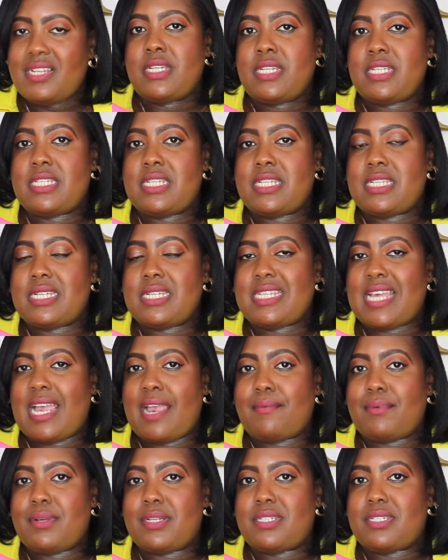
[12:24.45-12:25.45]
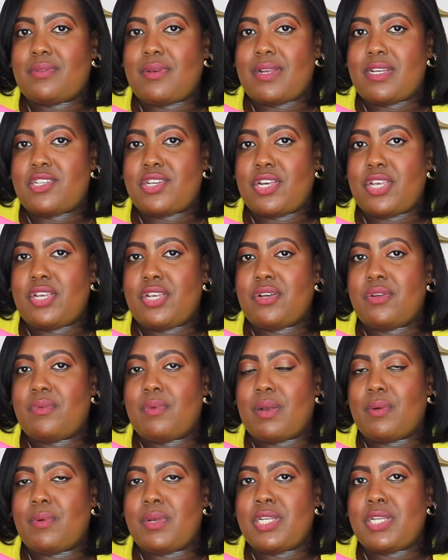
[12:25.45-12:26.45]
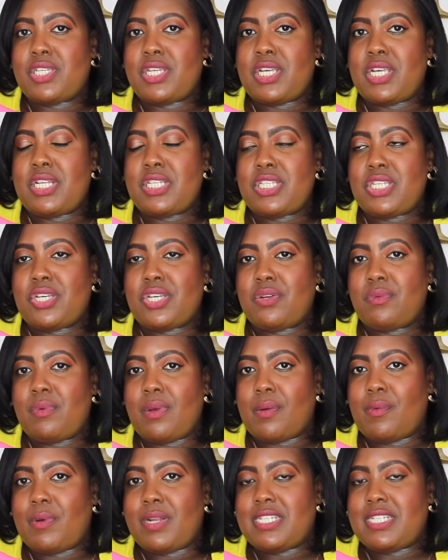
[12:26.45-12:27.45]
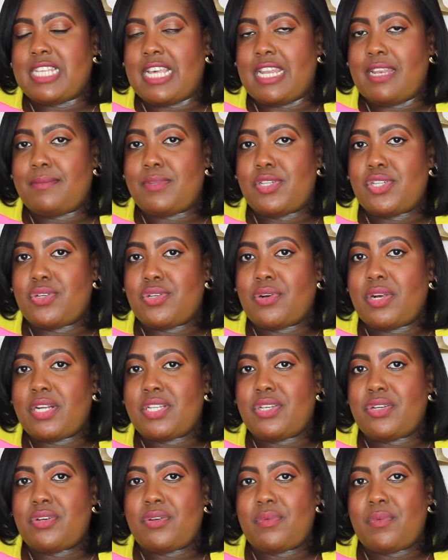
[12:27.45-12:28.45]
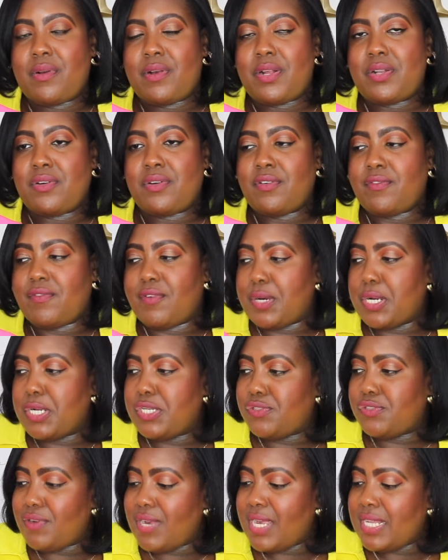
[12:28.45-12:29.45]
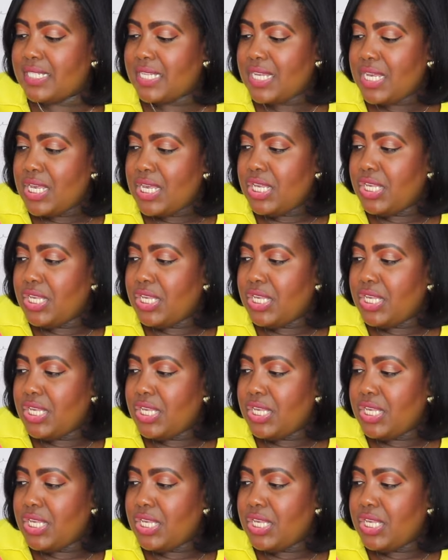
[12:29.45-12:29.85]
This is is the type of sweatshirt you could wear with jeans, you could wear it with denim shorts, you could wear it over a dress,